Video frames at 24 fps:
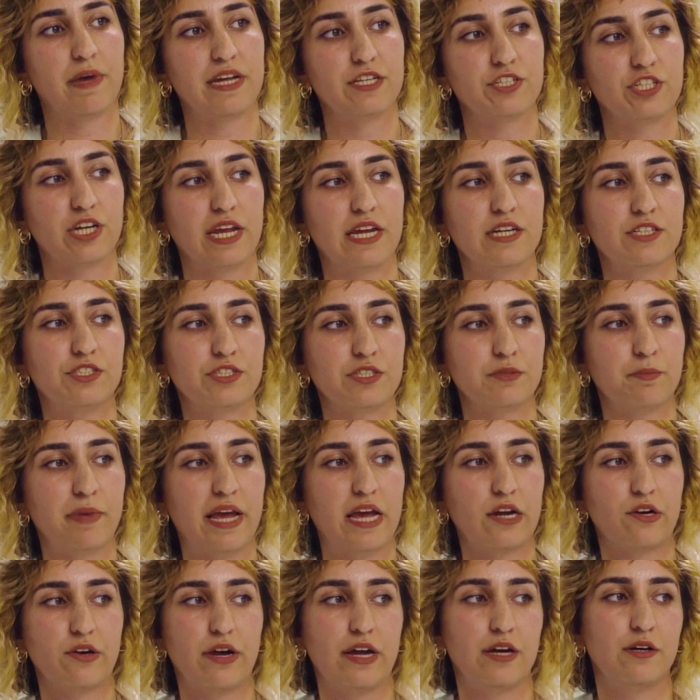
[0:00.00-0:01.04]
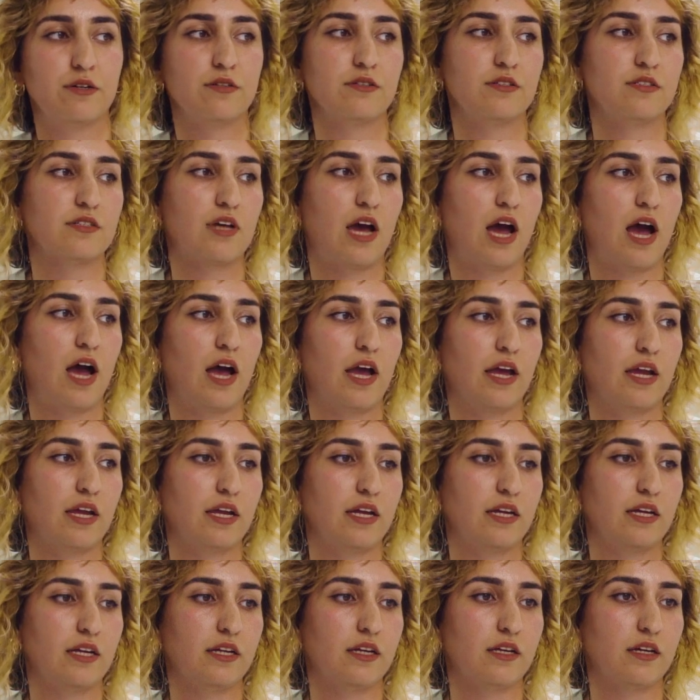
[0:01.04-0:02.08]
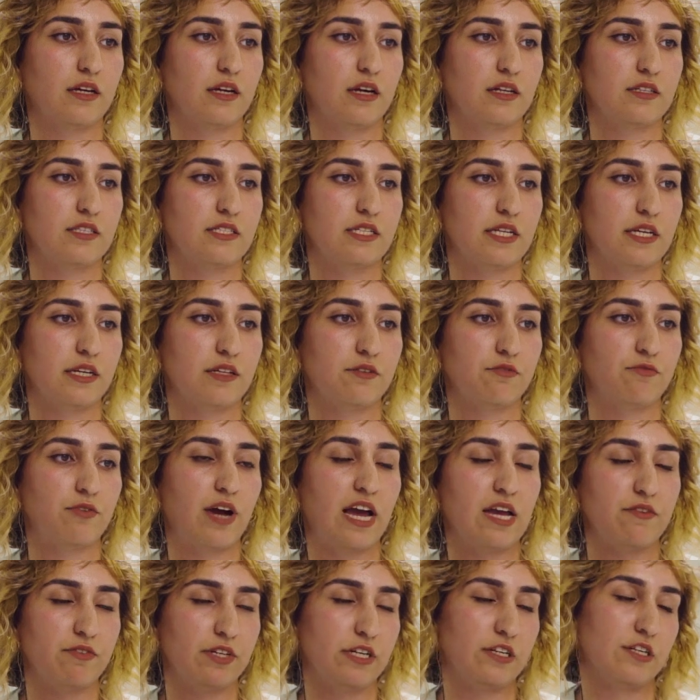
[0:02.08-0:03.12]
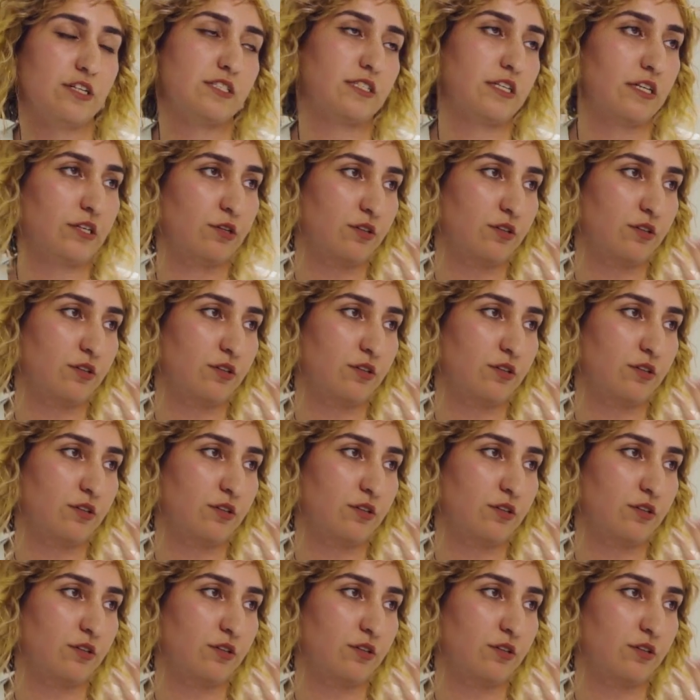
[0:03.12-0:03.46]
education background. I did five years at a